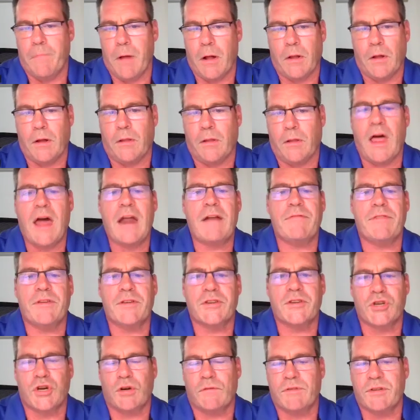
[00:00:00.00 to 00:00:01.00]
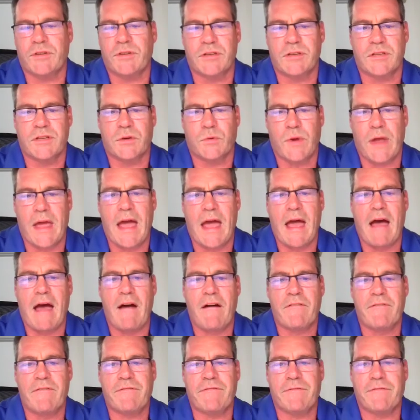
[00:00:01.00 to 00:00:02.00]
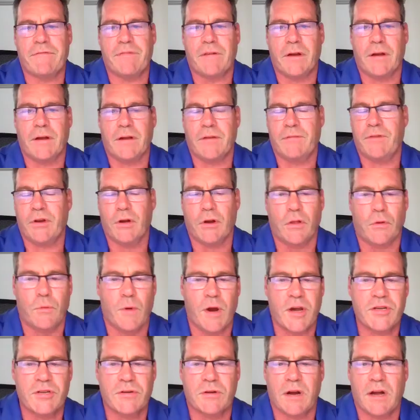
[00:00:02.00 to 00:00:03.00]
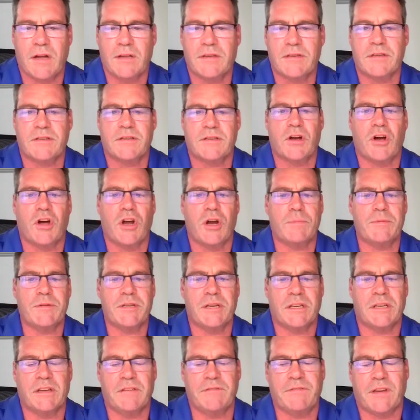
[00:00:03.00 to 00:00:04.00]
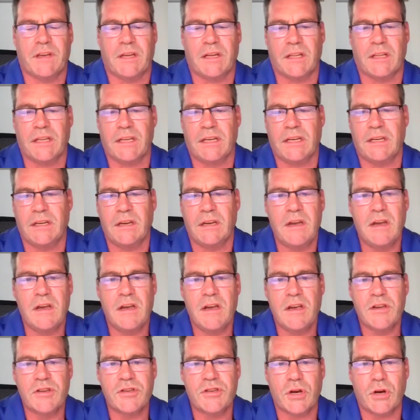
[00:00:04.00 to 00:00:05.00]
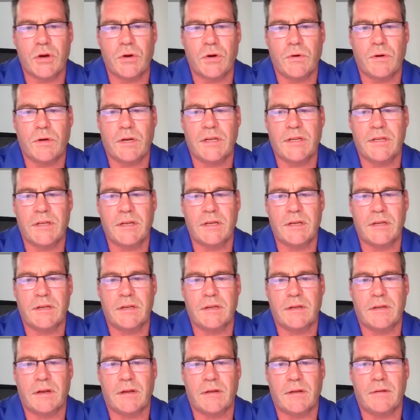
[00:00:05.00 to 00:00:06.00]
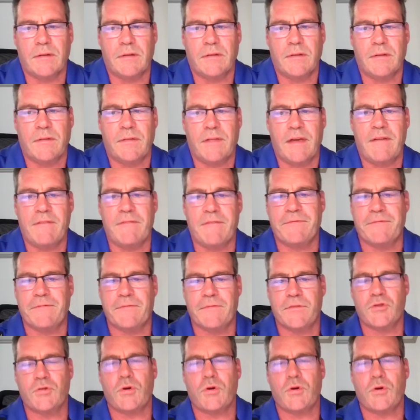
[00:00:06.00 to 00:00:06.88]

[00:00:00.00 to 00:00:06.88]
A lot of the services that we have, if you go to the restaurants, it's gone up significantly. So they've